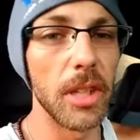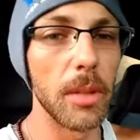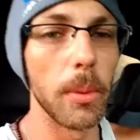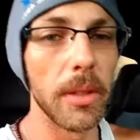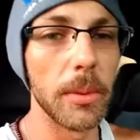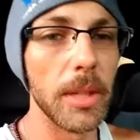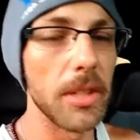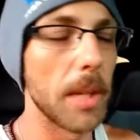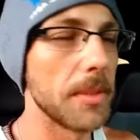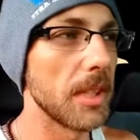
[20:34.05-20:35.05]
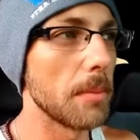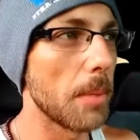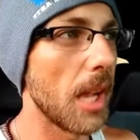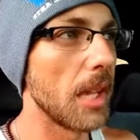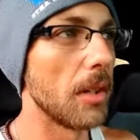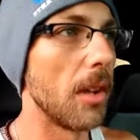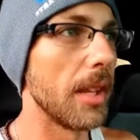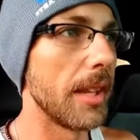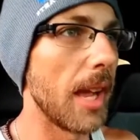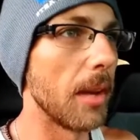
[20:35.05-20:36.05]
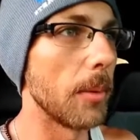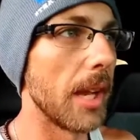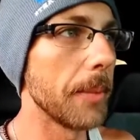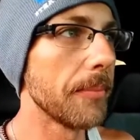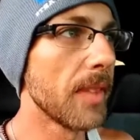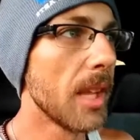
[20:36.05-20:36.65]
She had to work 3 jobs to get by and all of that, right?